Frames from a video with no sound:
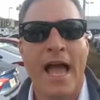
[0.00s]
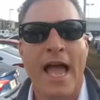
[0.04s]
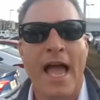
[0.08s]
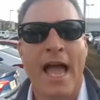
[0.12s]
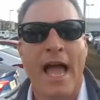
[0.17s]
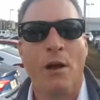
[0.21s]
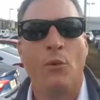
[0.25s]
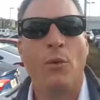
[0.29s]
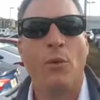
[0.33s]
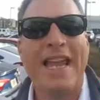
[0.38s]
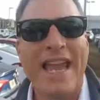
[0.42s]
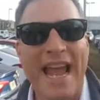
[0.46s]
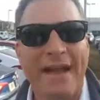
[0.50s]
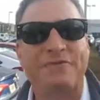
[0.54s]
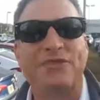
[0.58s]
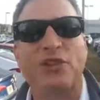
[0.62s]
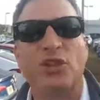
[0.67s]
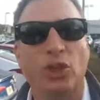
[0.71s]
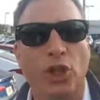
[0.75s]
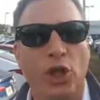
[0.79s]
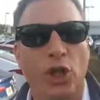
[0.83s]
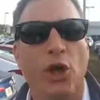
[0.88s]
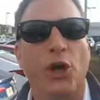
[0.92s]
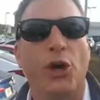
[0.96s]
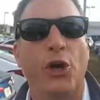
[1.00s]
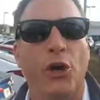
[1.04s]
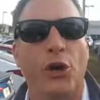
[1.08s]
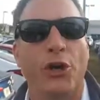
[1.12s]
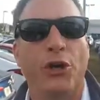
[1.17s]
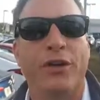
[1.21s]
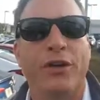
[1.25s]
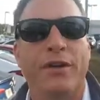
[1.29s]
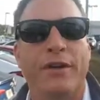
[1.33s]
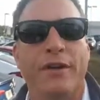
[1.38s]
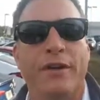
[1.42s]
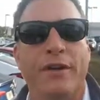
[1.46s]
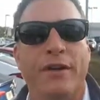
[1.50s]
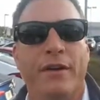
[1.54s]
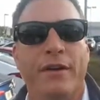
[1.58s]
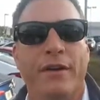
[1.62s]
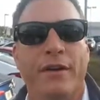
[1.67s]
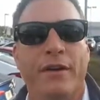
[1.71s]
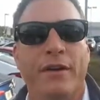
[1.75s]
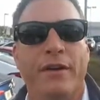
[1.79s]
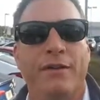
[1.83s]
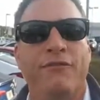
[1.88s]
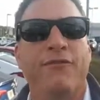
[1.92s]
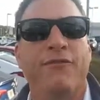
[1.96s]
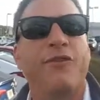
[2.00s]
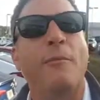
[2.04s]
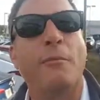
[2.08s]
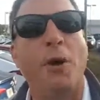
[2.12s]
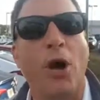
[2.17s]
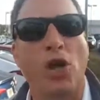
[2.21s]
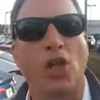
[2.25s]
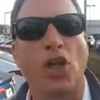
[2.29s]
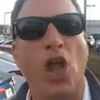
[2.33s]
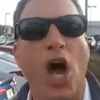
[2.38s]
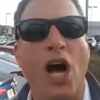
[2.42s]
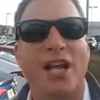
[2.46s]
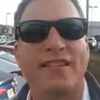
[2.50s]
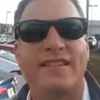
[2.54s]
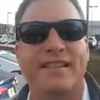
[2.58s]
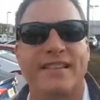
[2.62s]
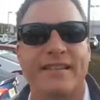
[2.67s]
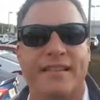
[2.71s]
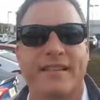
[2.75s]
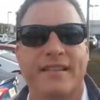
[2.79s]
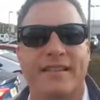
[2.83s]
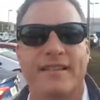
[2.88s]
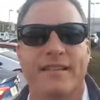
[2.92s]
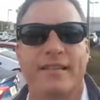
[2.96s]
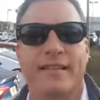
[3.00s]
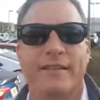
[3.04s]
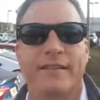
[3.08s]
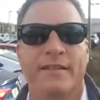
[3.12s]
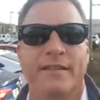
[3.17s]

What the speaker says: we have to learn from our losses.